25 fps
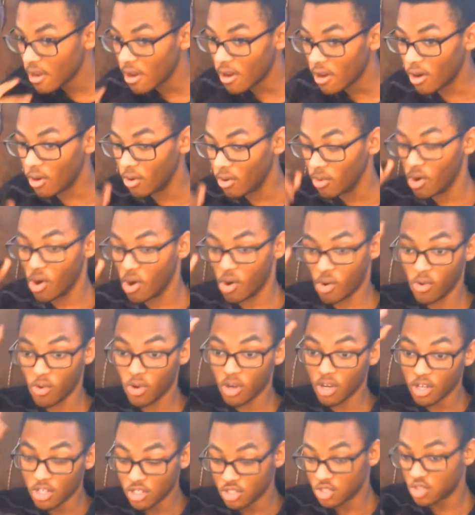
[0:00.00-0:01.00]
Oh,
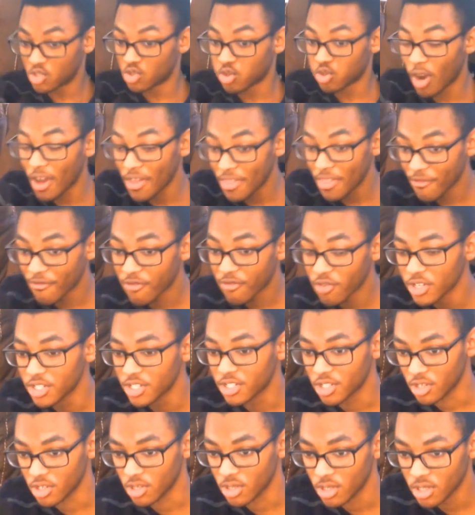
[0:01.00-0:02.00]
try the
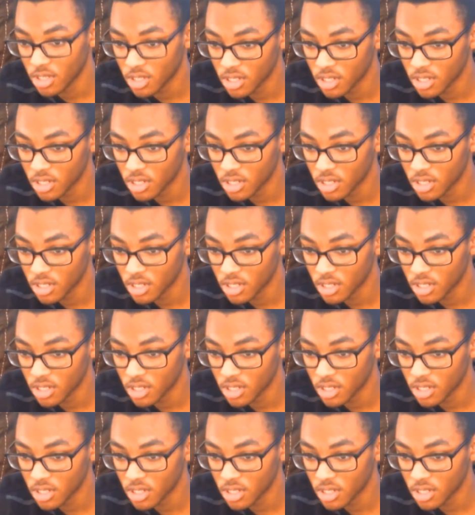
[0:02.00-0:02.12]
freezer.